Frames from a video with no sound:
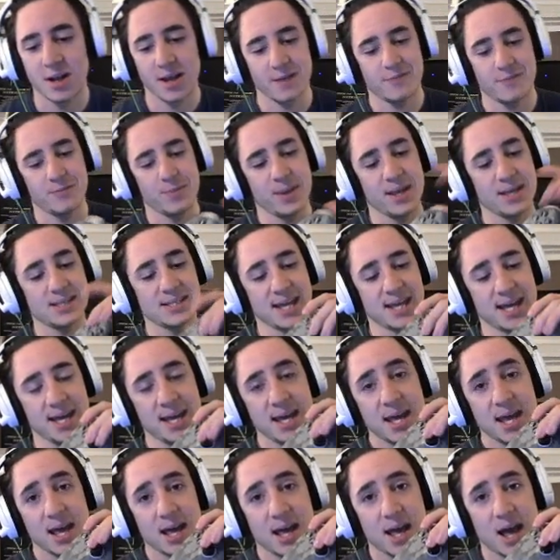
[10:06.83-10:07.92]
for me it's here,
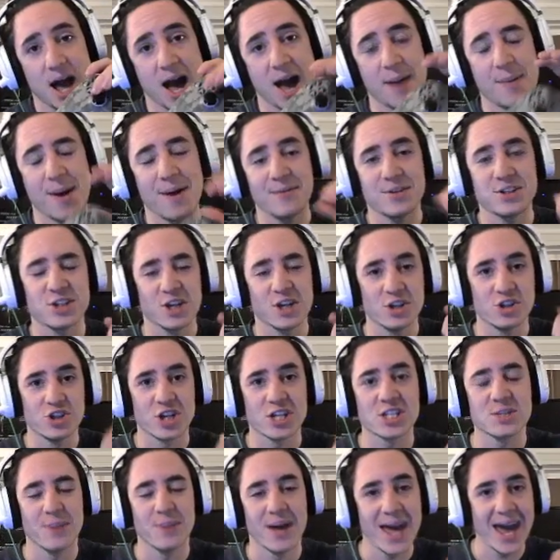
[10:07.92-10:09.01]
I'm having to
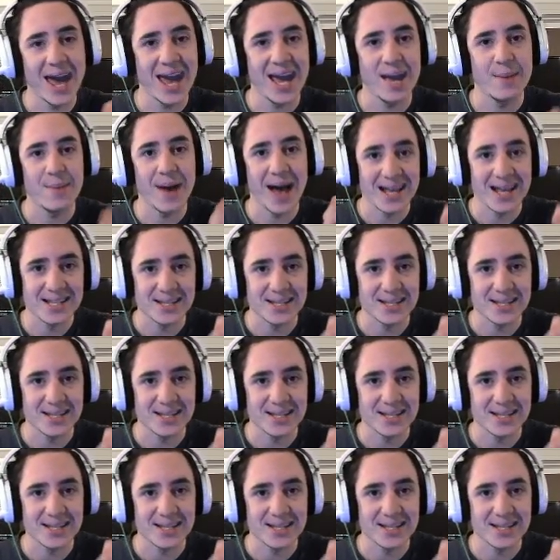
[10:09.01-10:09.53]
adjust my aim as I'm